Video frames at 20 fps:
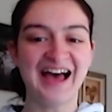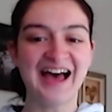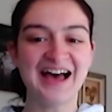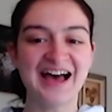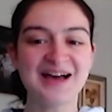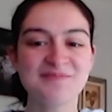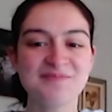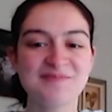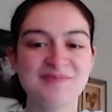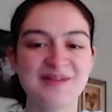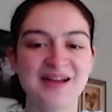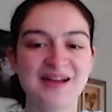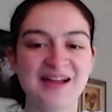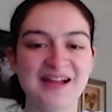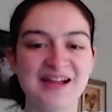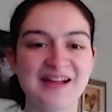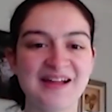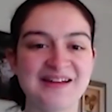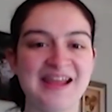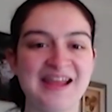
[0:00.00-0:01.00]
Um,
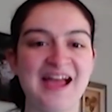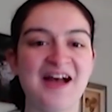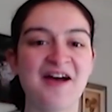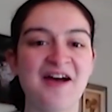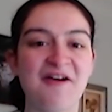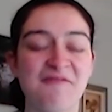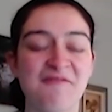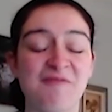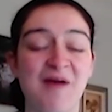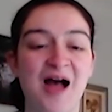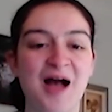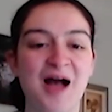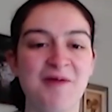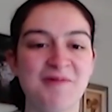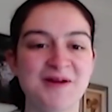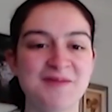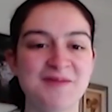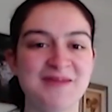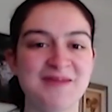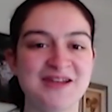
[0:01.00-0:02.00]
now I
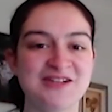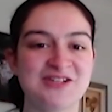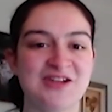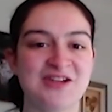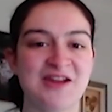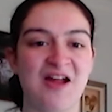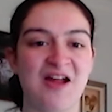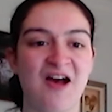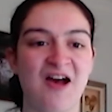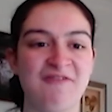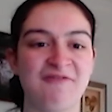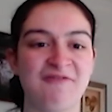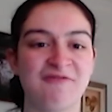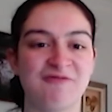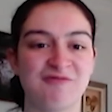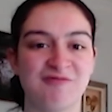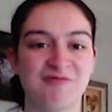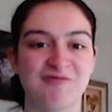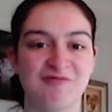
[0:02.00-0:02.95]
want to mention I've